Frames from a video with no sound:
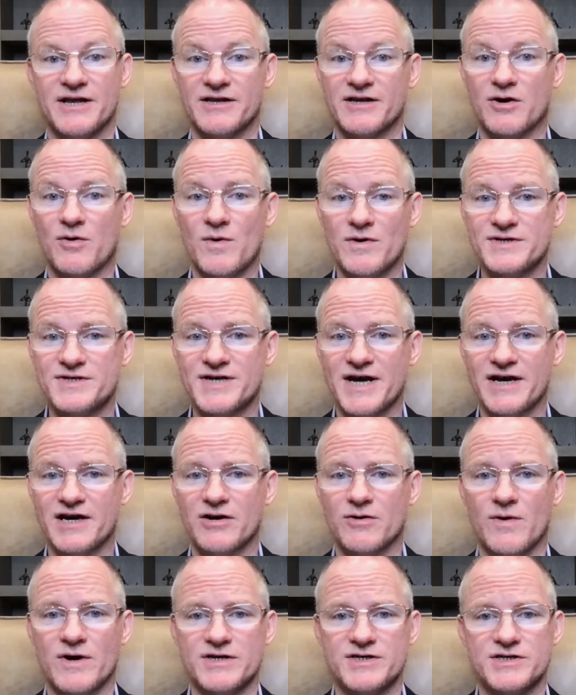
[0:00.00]
Now, the qu-
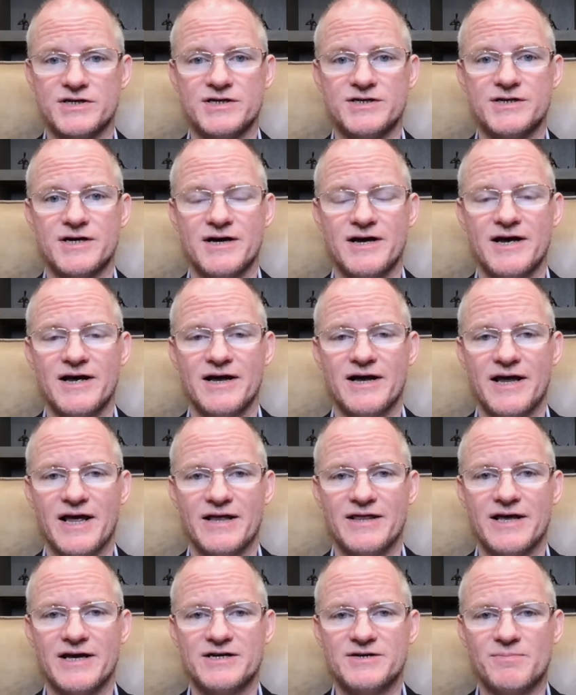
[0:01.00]
second question is
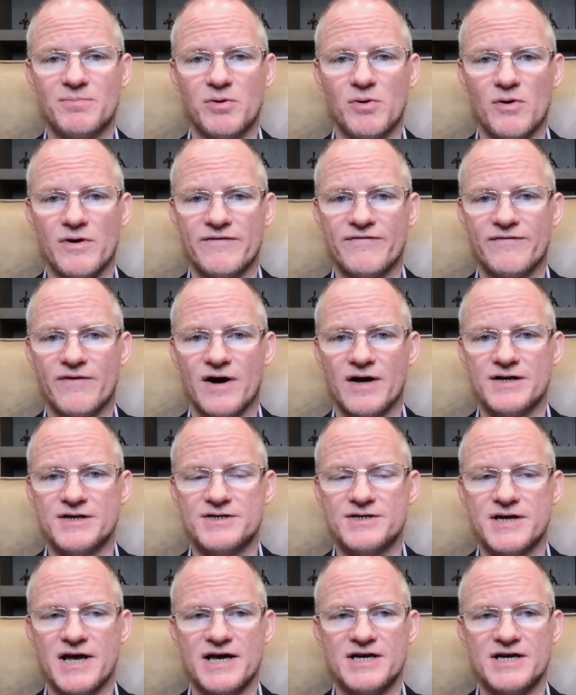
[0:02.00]
can they deploy funds